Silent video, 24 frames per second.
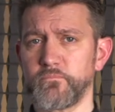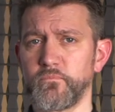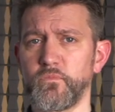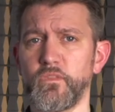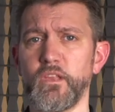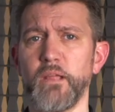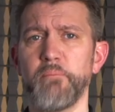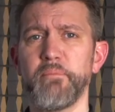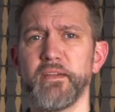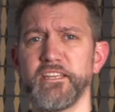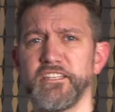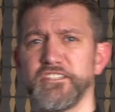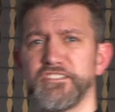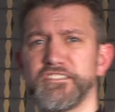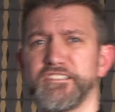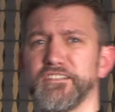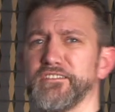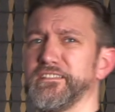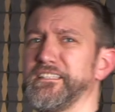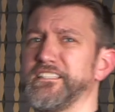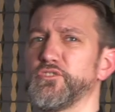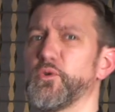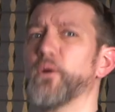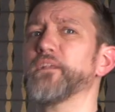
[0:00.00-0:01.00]
But you still
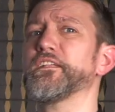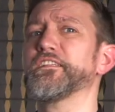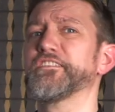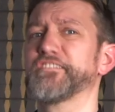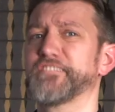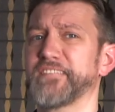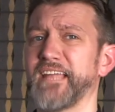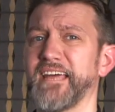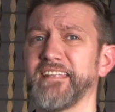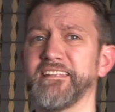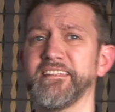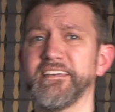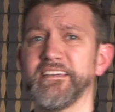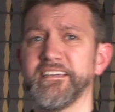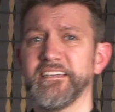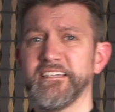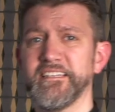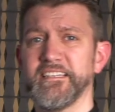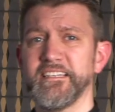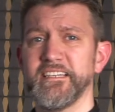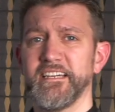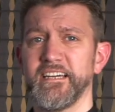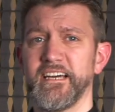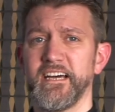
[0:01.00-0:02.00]
need to understand it
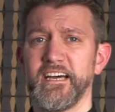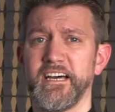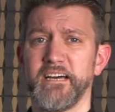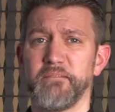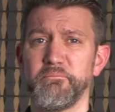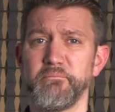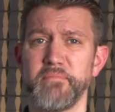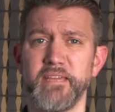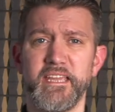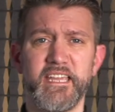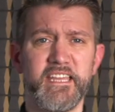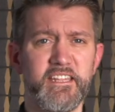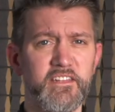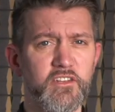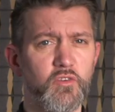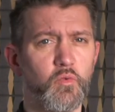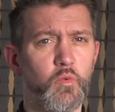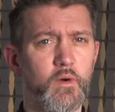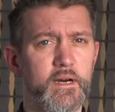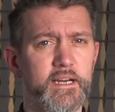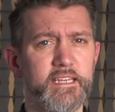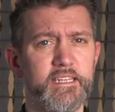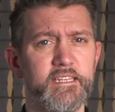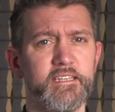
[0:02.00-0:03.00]
in a
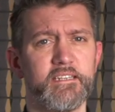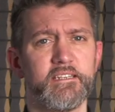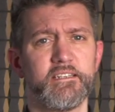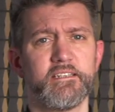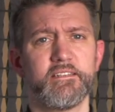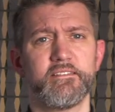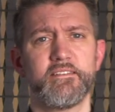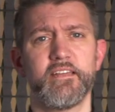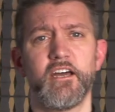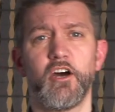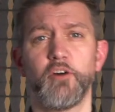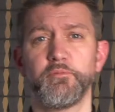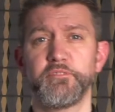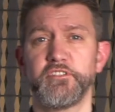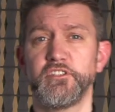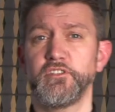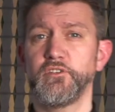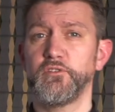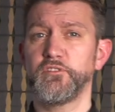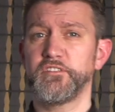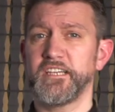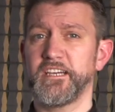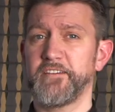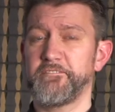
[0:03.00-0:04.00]
way that helps you
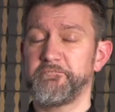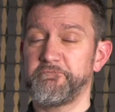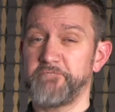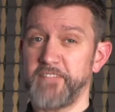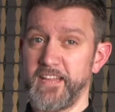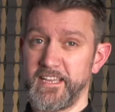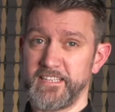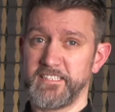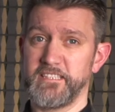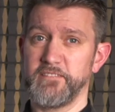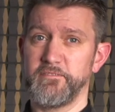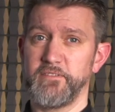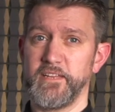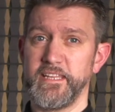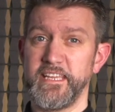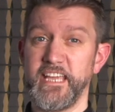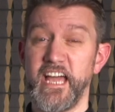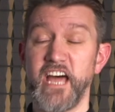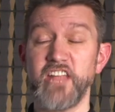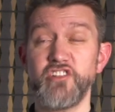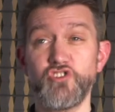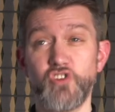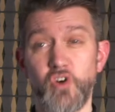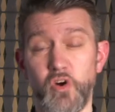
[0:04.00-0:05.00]
use it effectively
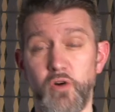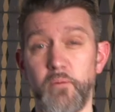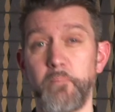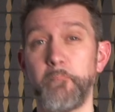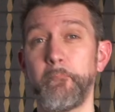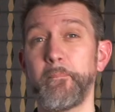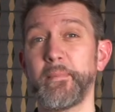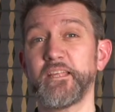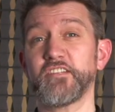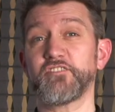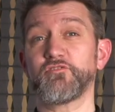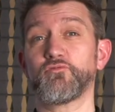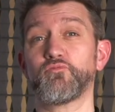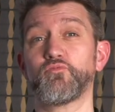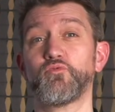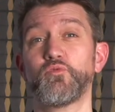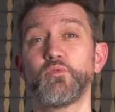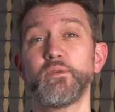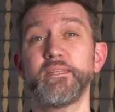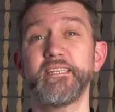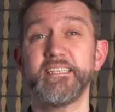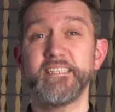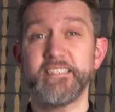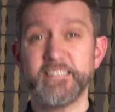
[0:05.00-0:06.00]
and not
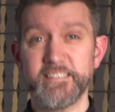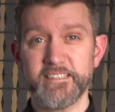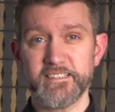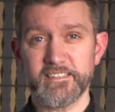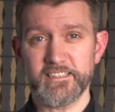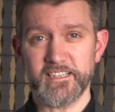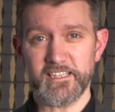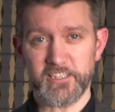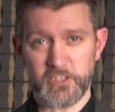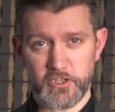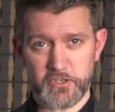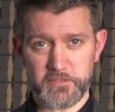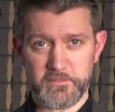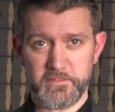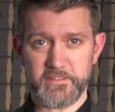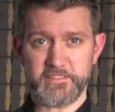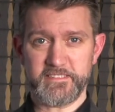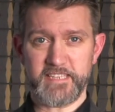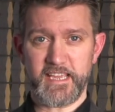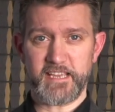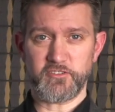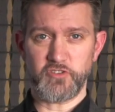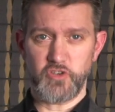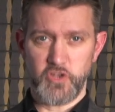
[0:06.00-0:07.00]
misread a lot of the
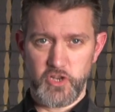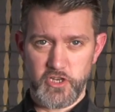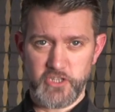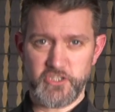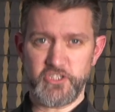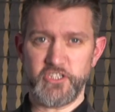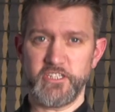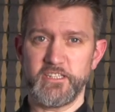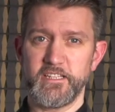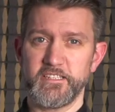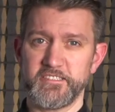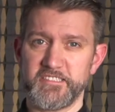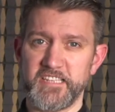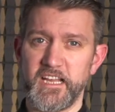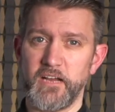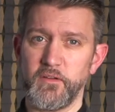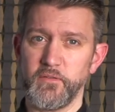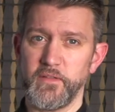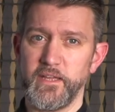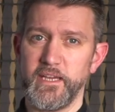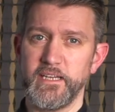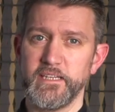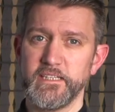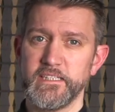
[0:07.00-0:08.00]
technology that's out
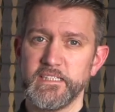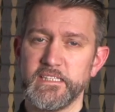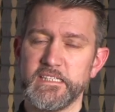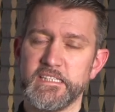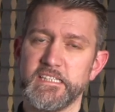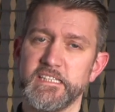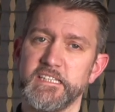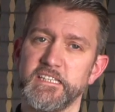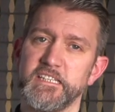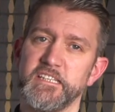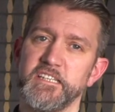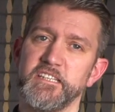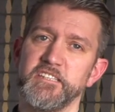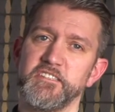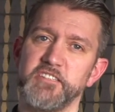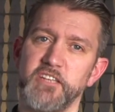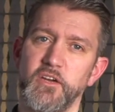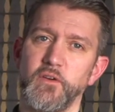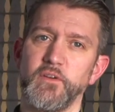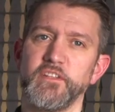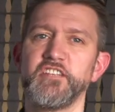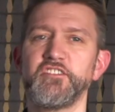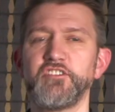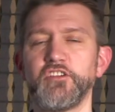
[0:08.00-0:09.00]
there. So
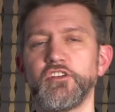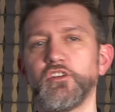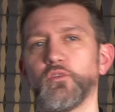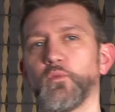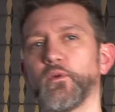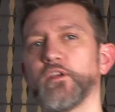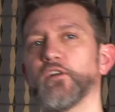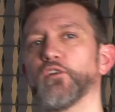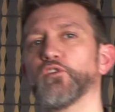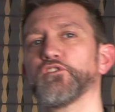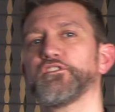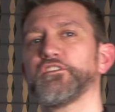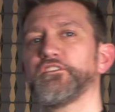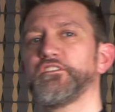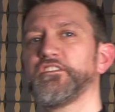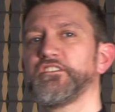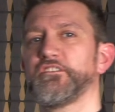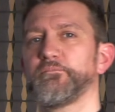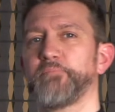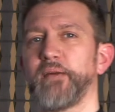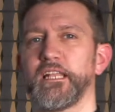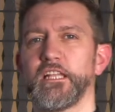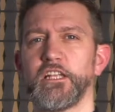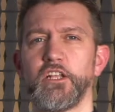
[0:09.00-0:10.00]
in this unit, we also
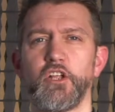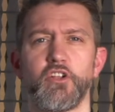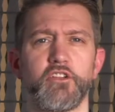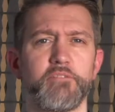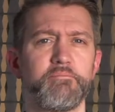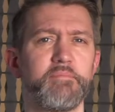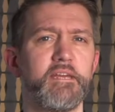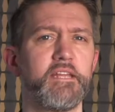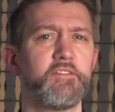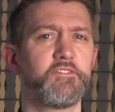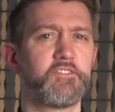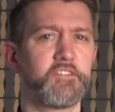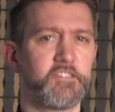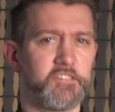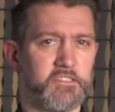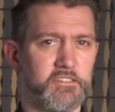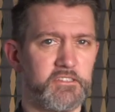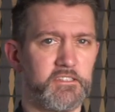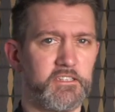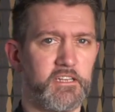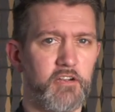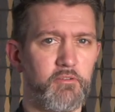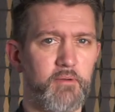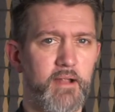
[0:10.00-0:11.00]
dispel a lot of myths
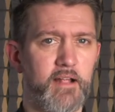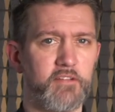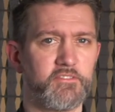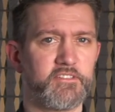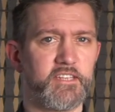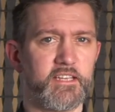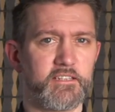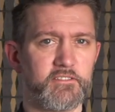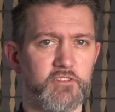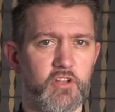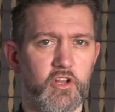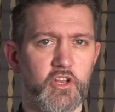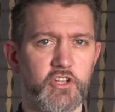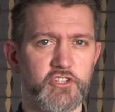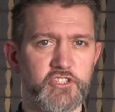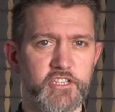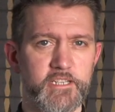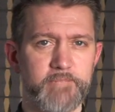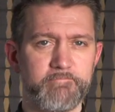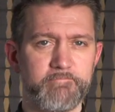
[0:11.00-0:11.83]
around technology,